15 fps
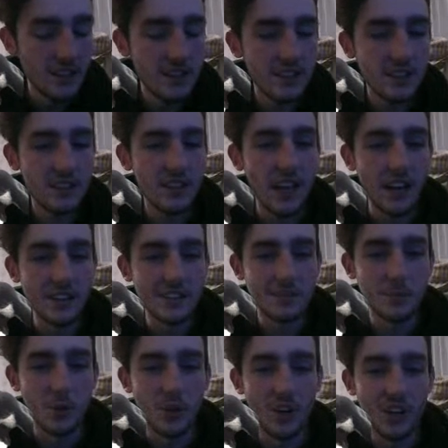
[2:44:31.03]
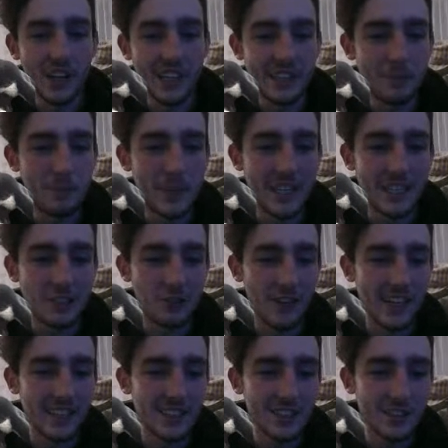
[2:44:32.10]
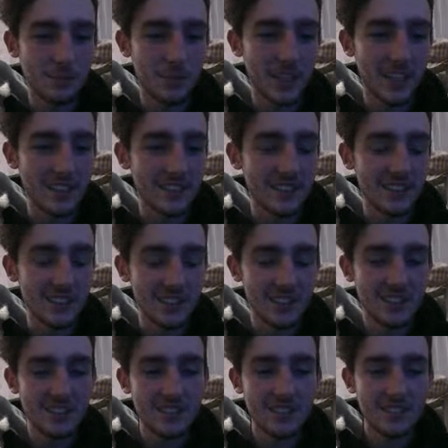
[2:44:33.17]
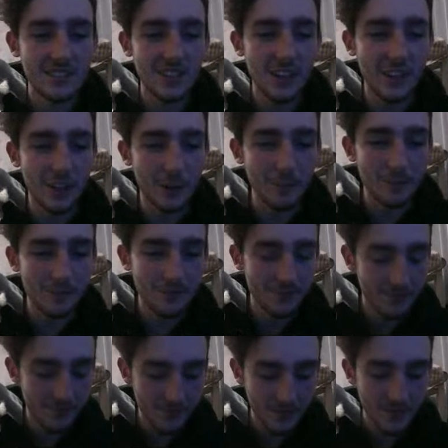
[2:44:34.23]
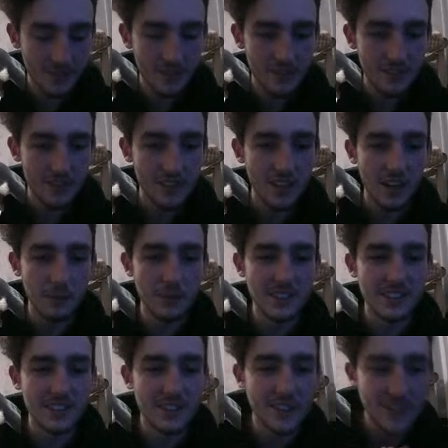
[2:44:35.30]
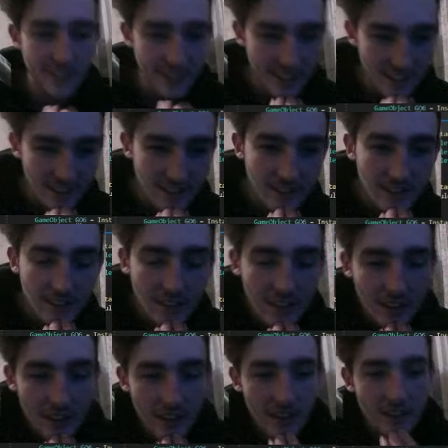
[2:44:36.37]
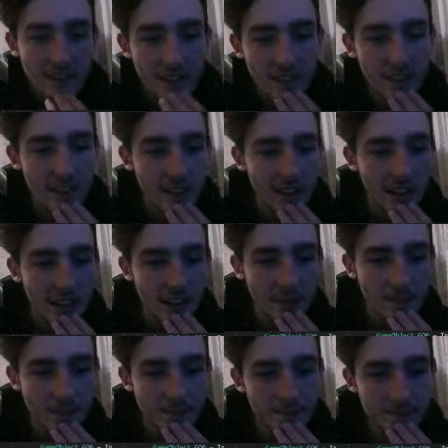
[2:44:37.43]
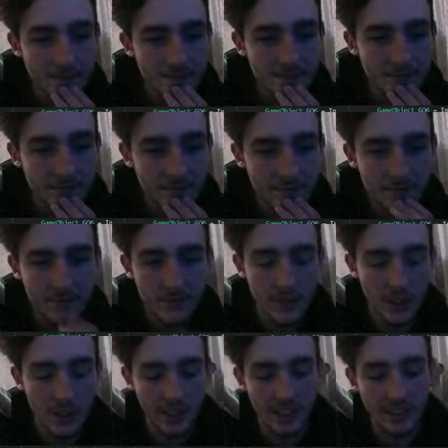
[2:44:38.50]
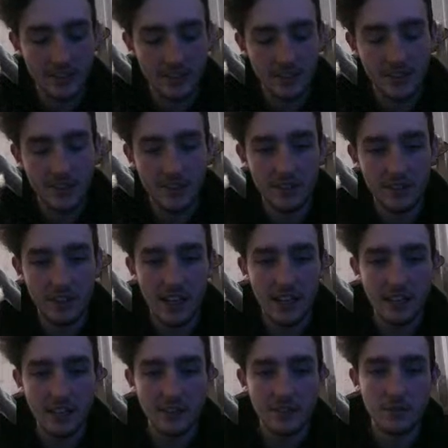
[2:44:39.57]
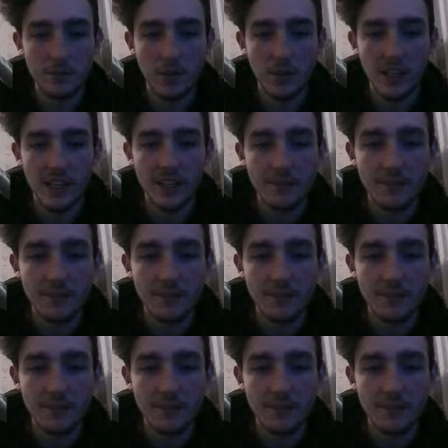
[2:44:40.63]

Now it's more like big grandiose plans, and I don't know. I miss the little things. Okay, so that equals player.